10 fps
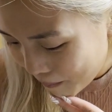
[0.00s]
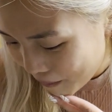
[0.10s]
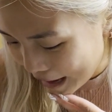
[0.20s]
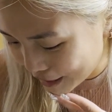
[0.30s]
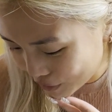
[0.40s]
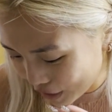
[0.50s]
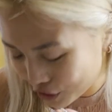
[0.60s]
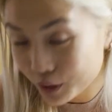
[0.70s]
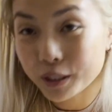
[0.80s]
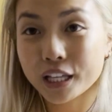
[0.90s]
And so that
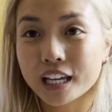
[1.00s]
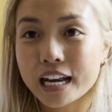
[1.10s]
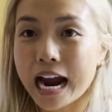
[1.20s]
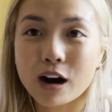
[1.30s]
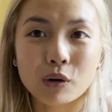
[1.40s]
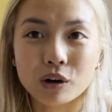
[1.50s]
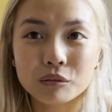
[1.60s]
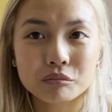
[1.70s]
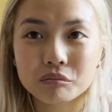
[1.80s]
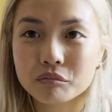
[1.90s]
took me like an hour
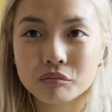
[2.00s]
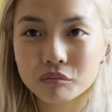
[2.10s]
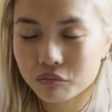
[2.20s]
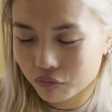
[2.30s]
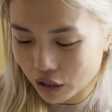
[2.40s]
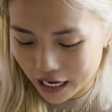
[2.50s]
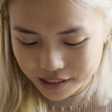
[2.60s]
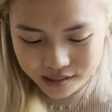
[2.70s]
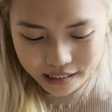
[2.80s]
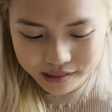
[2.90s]

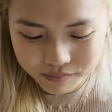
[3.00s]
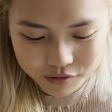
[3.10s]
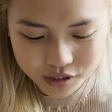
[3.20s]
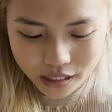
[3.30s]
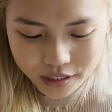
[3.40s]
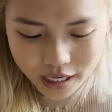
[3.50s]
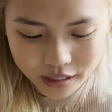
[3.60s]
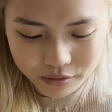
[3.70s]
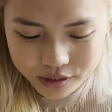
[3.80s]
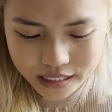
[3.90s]
last like Sunday
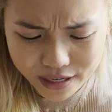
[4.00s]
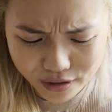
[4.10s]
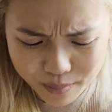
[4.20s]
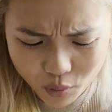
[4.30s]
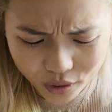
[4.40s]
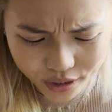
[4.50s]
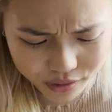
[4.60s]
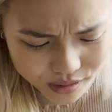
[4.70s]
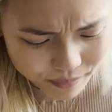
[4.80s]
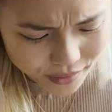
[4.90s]
or Saturday morning or
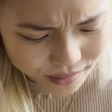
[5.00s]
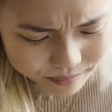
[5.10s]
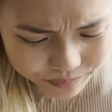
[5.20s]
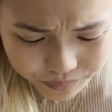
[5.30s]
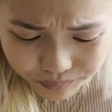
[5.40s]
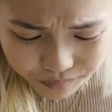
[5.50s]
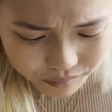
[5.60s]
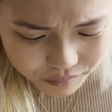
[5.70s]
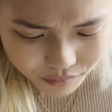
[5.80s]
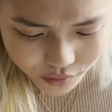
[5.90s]
something.
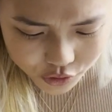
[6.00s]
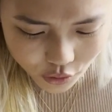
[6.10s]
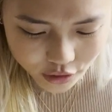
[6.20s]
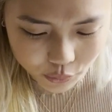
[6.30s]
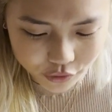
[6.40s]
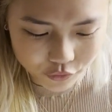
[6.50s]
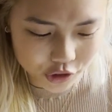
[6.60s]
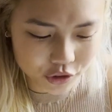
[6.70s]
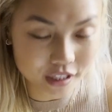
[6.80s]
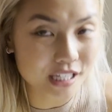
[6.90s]
So I got really
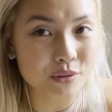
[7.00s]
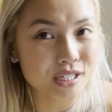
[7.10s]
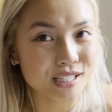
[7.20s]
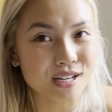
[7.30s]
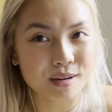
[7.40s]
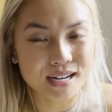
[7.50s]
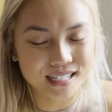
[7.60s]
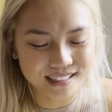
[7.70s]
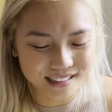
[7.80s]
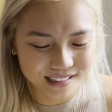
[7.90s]
frustrated. That's why I didn't talk about
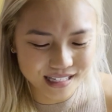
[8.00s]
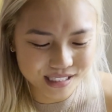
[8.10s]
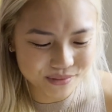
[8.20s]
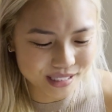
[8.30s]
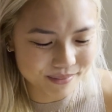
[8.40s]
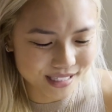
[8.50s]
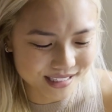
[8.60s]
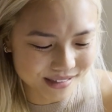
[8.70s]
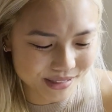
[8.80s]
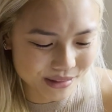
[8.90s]
it like last week, because
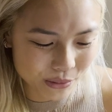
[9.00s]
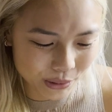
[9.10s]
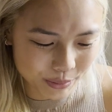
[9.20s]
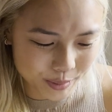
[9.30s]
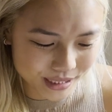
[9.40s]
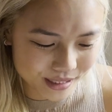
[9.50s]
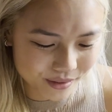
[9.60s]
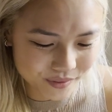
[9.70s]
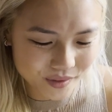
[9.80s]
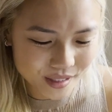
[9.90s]
I was annoyed with
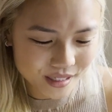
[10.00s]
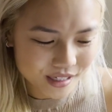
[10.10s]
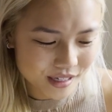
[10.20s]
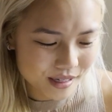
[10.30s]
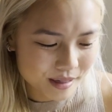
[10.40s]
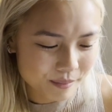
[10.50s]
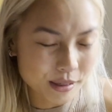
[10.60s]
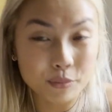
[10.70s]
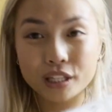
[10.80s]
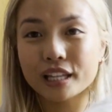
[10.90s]
myself. But I'm
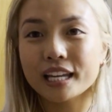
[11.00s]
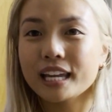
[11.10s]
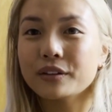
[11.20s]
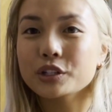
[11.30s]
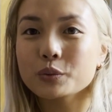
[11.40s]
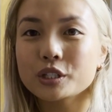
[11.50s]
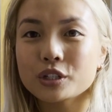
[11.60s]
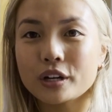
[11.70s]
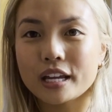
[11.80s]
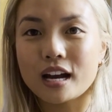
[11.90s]
really liking how this one's
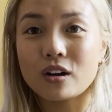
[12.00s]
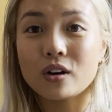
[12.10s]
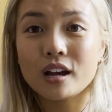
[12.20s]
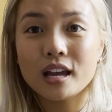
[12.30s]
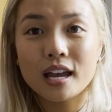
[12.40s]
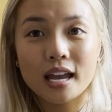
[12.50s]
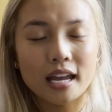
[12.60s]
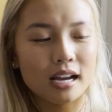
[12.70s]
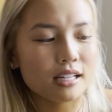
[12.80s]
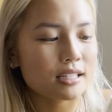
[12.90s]
turning out,
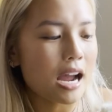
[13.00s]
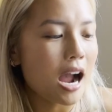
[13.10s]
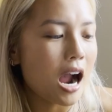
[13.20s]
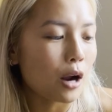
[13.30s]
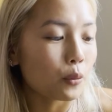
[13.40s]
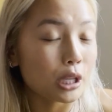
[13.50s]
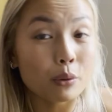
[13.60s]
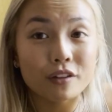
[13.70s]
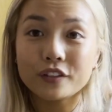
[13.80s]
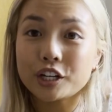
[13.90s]
and I really want
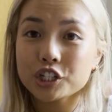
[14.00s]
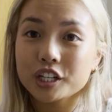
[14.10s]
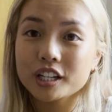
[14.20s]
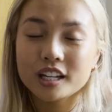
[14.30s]
to finish it.